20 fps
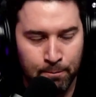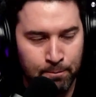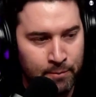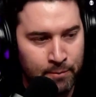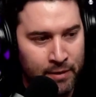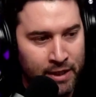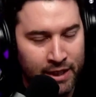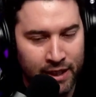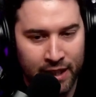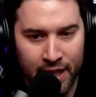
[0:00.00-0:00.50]

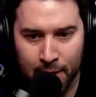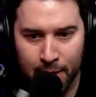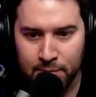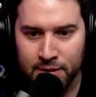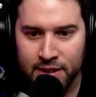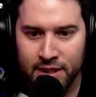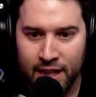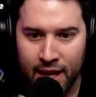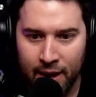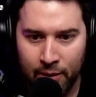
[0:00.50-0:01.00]
clips
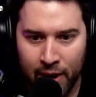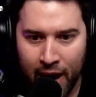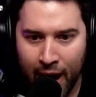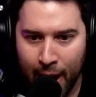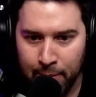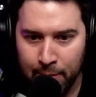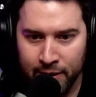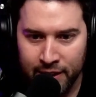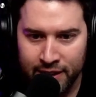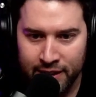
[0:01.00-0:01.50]
that were
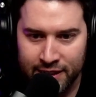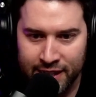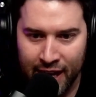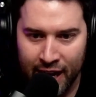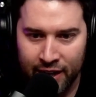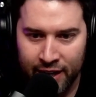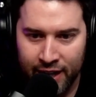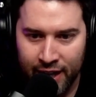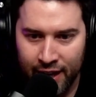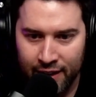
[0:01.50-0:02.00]
happening in
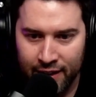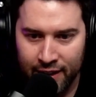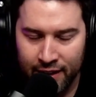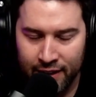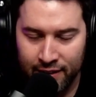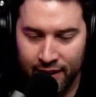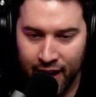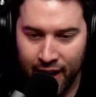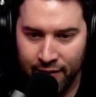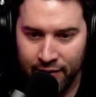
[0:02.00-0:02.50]
Saturday Night
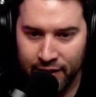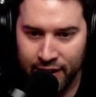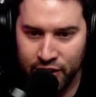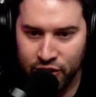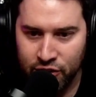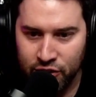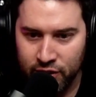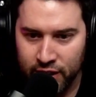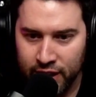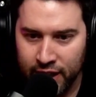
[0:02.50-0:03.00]
Live
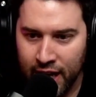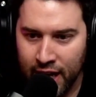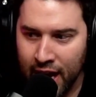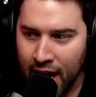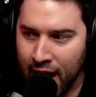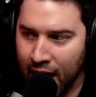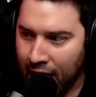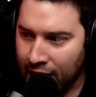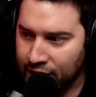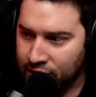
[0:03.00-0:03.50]
history.
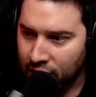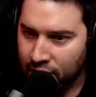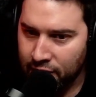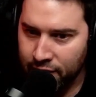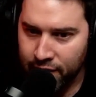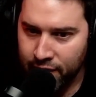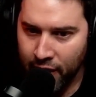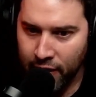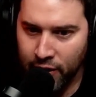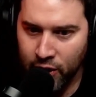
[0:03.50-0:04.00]
I saw the
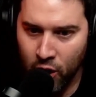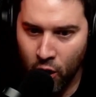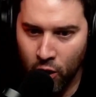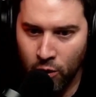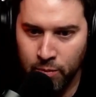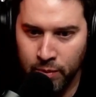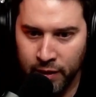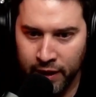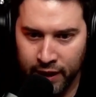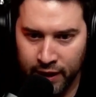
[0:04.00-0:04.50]
very
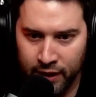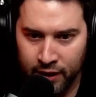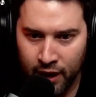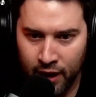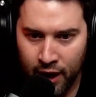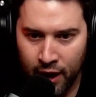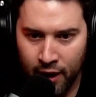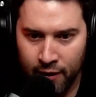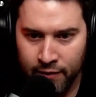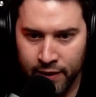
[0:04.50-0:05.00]
opening
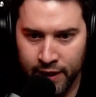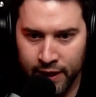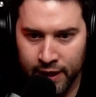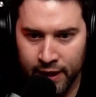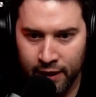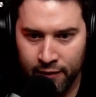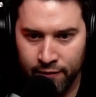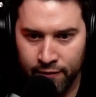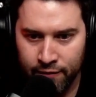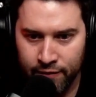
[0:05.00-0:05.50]
of the
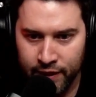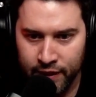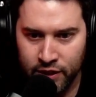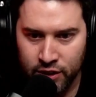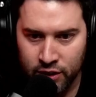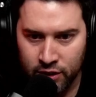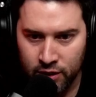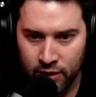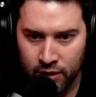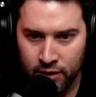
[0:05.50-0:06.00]

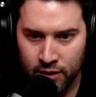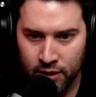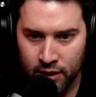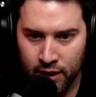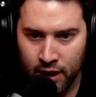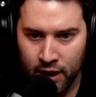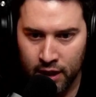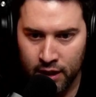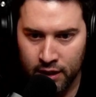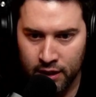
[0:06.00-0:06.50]
official
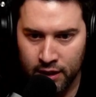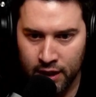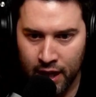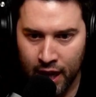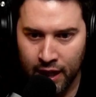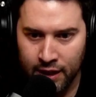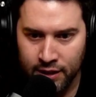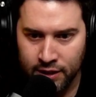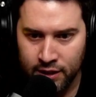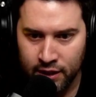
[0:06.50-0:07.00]

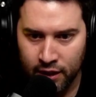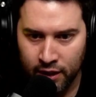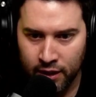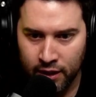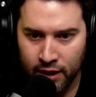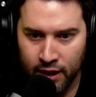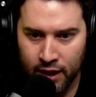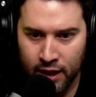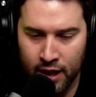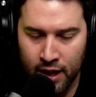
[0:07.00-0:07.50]

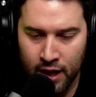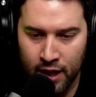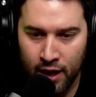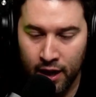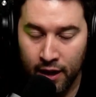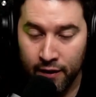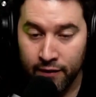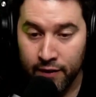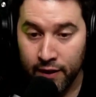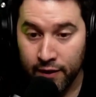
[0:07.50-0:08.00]
concert,
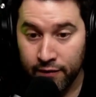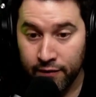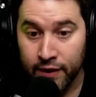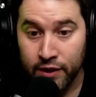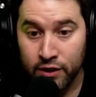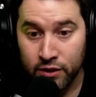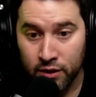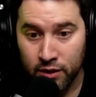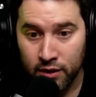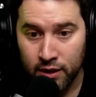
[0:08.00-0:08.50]
the
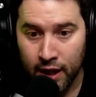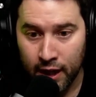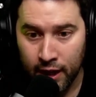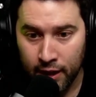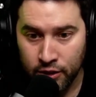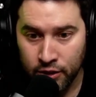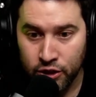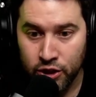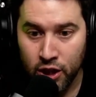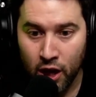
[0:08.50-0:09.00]
official
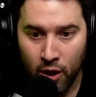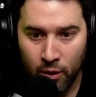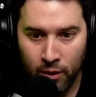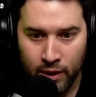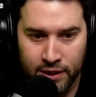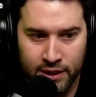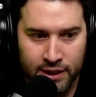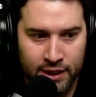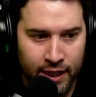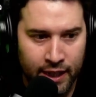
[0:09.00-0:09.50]
show
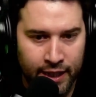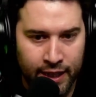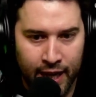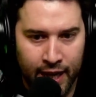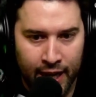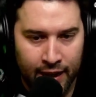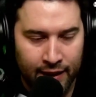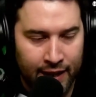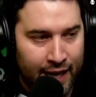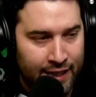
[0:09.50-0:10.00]
on Sunday
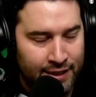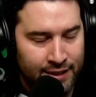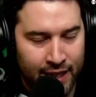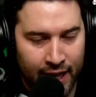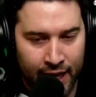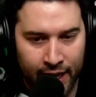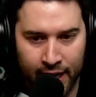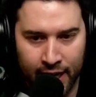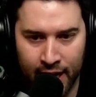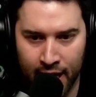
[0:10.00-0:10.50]
night last
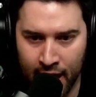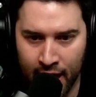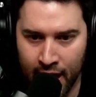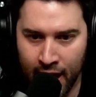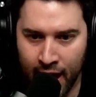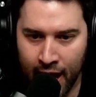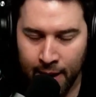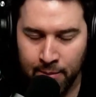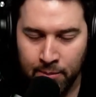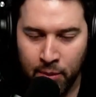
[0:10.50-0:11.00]
night,
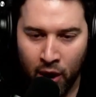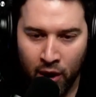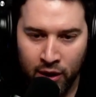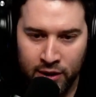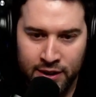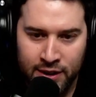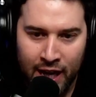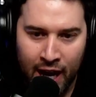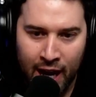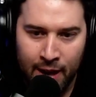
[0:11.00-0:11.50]
and Paul
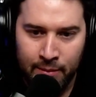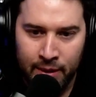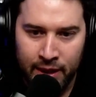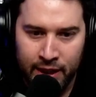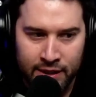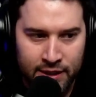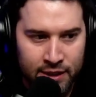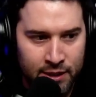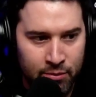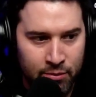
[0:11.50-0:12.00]
Simon
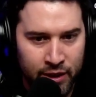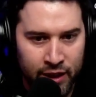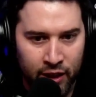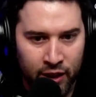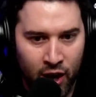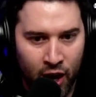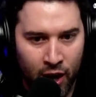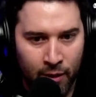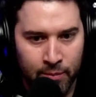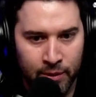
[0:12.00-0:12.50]
and Sabrina
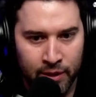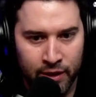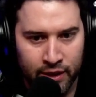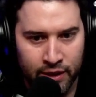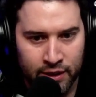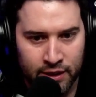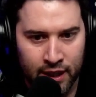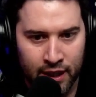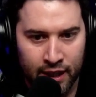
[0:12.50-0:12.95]
Carpenter's